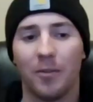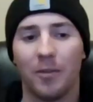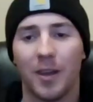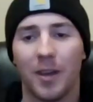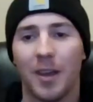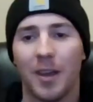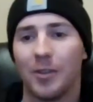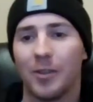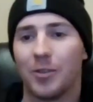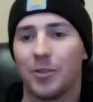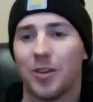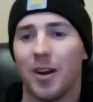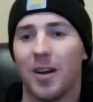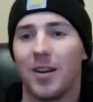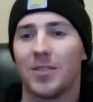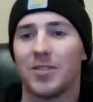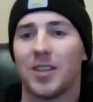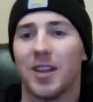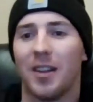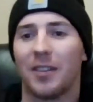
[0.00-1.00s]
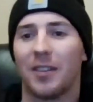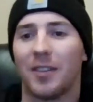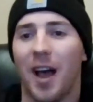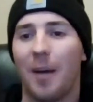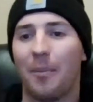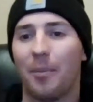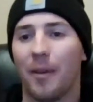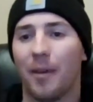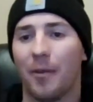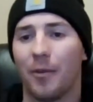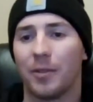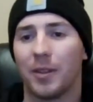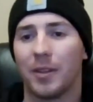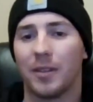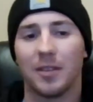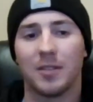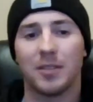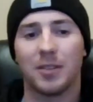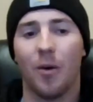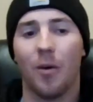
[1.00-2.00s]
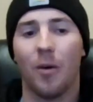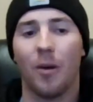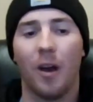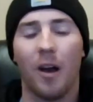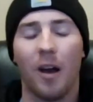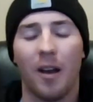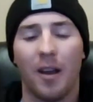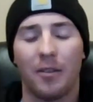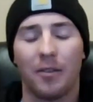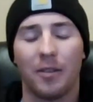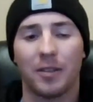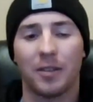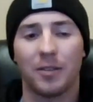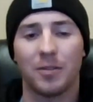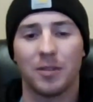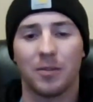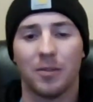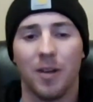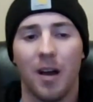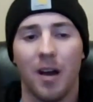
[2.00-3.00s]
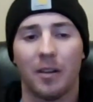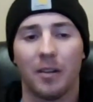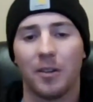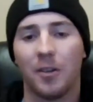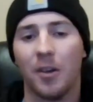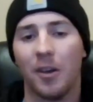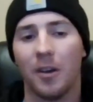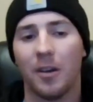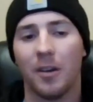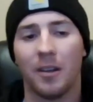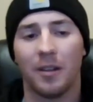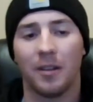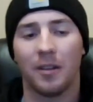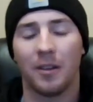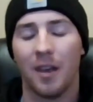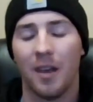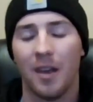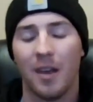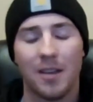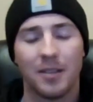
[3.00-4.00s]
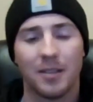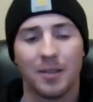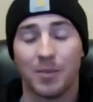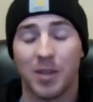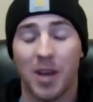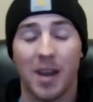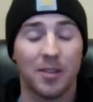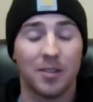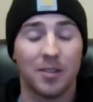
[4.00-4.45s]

of just trying to stay on top of everything that's going on. I think there's a lot of good and some